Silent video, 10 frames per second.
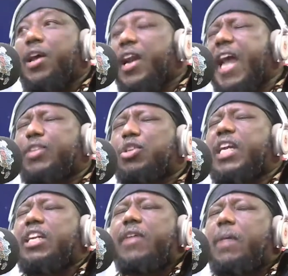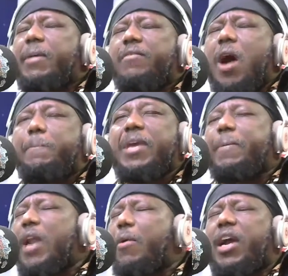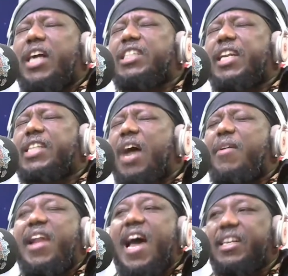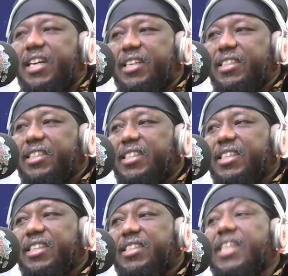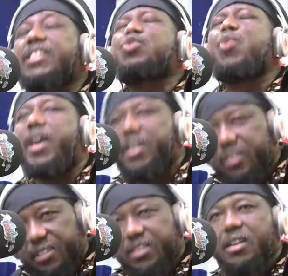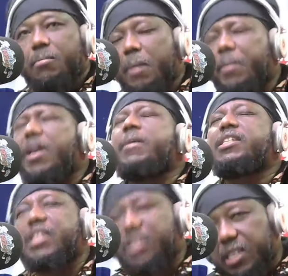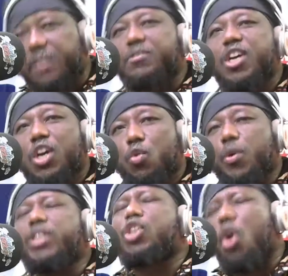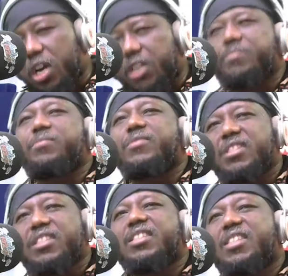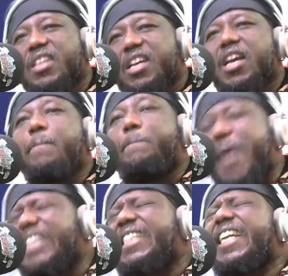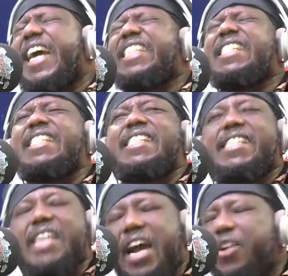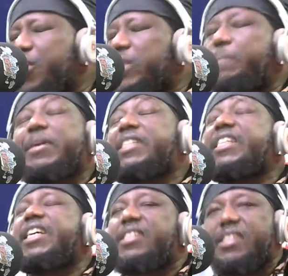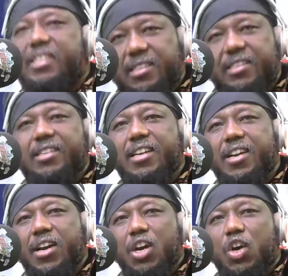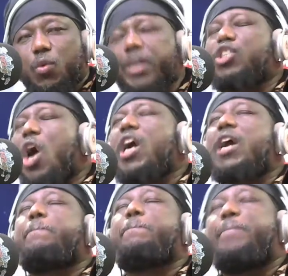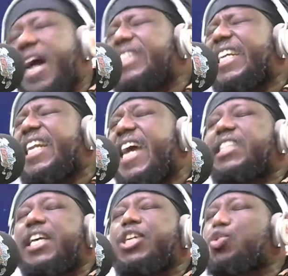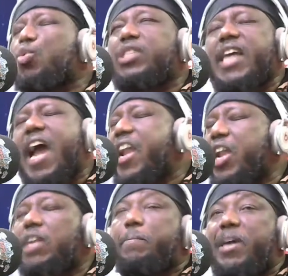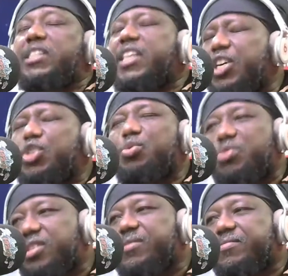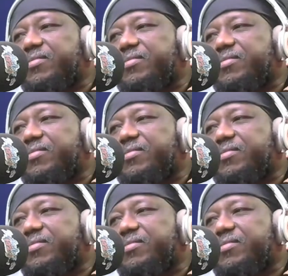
relating to the development of our people, our continent, our land. This is where, my brother, my sister, we talk pertinence and not pertinence. We talk pertinent issues and not petty issues.